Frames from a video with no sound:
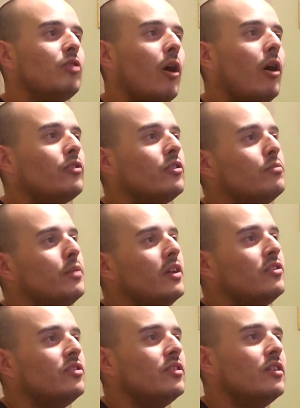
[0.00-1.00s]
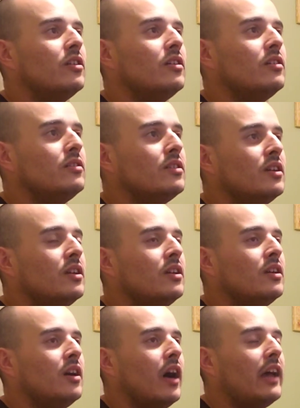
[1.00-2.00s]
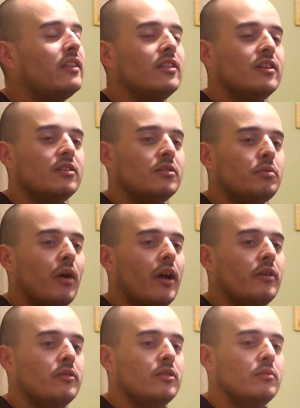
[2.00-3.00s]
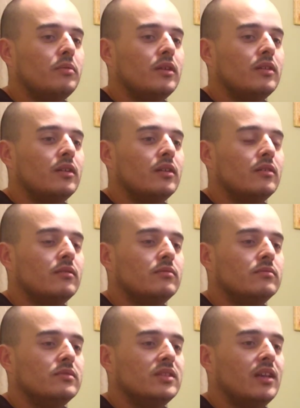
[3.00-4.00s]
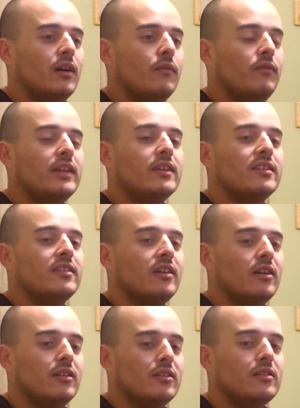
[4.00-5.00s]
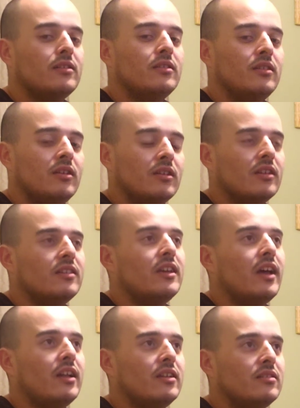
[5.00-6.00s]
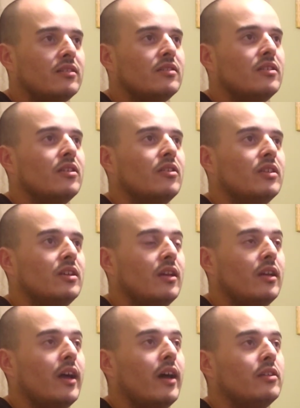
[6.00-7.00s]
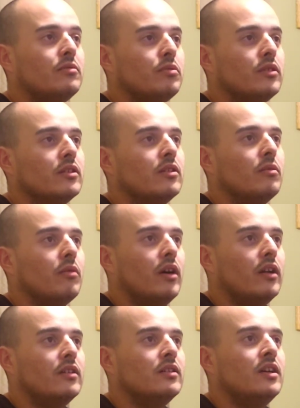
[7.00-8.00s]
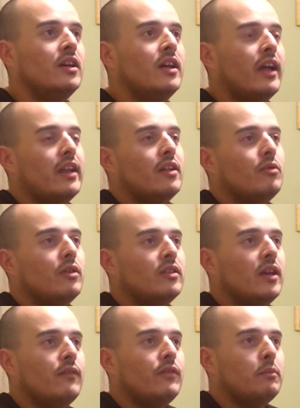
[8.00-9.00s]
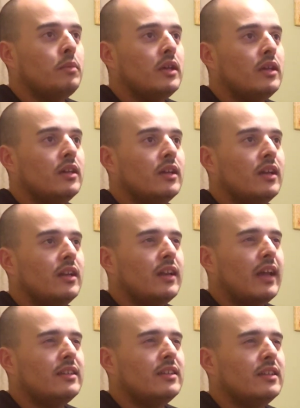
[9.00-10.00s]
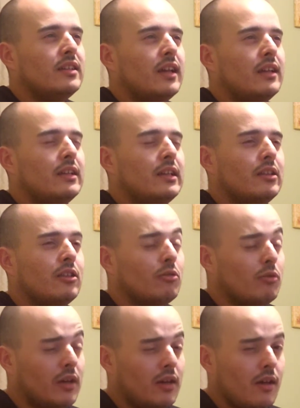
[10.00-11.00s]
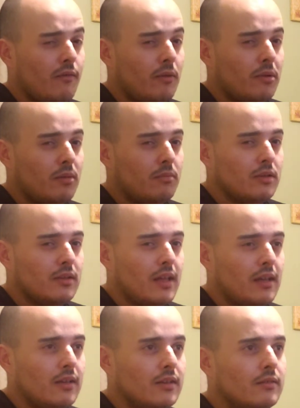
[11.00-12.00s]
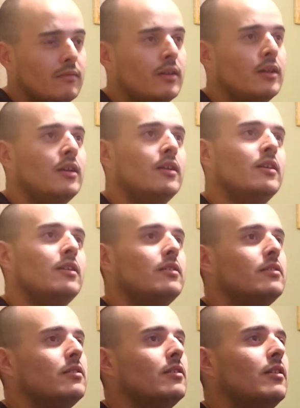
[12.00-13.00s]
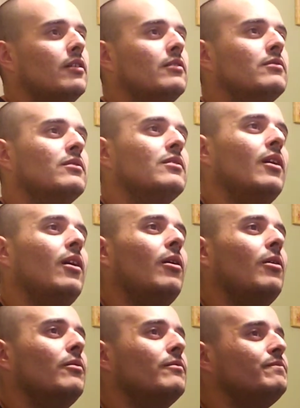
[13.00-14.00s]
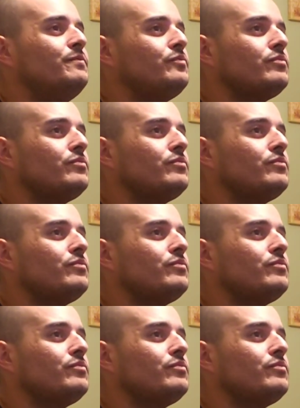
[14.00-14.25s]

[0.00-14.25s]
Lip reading: Charles's best year, I think it probably would have been the Phoenix Suns, because he had his, you know, he had a pretty good run, and he was the MVP in 1993, if I'm not mistaken, you know. So,